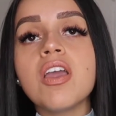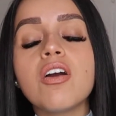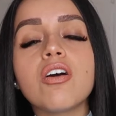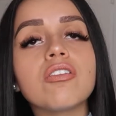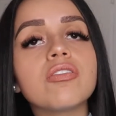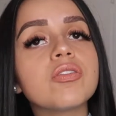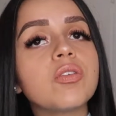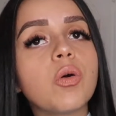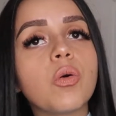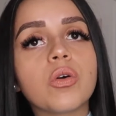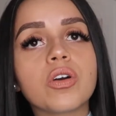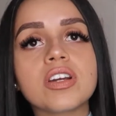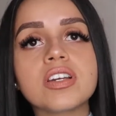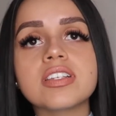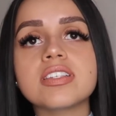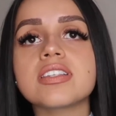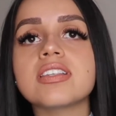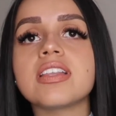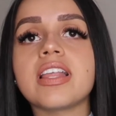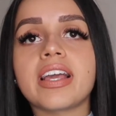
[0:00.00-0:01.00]
Of
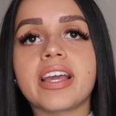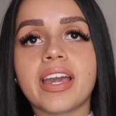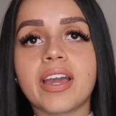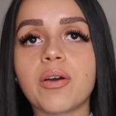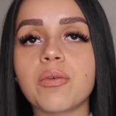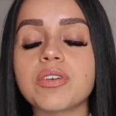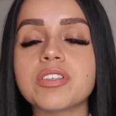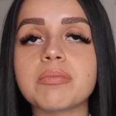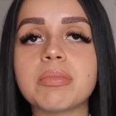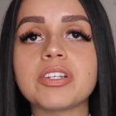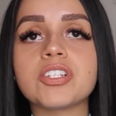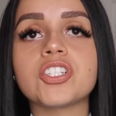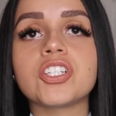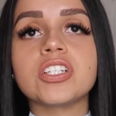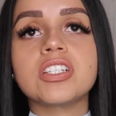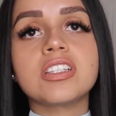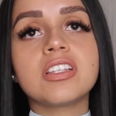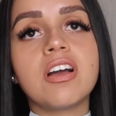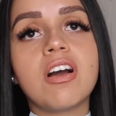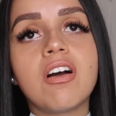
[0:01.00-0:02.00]
course, like I always
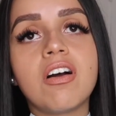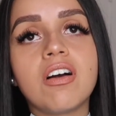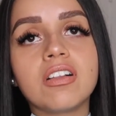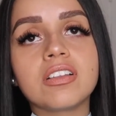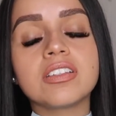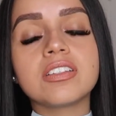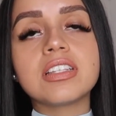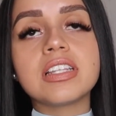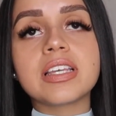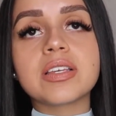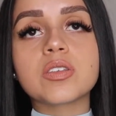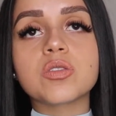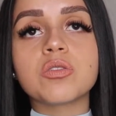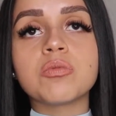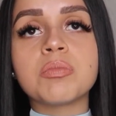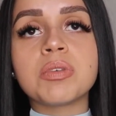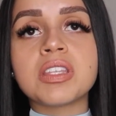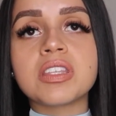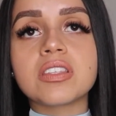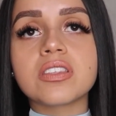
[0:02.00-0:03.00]
mention, all the links will
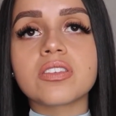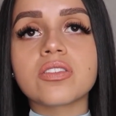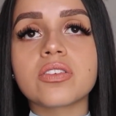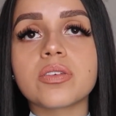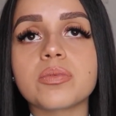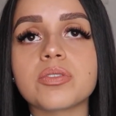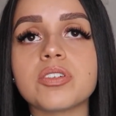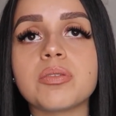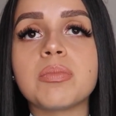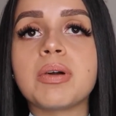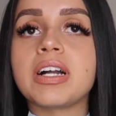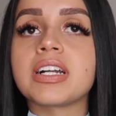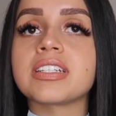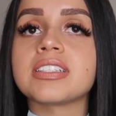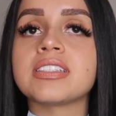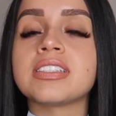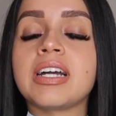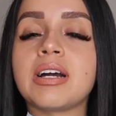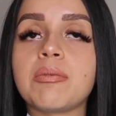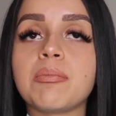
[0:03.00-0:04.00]
be in the description
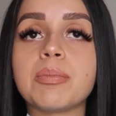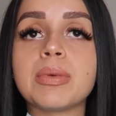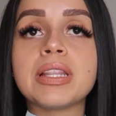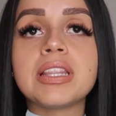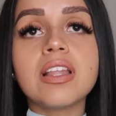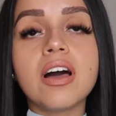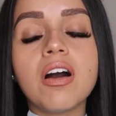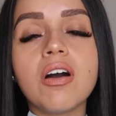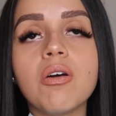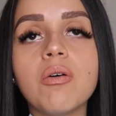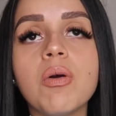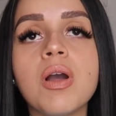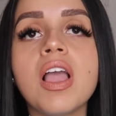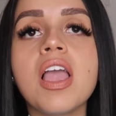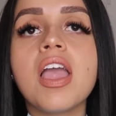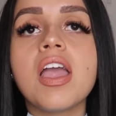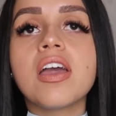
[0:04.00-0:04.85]
box down below.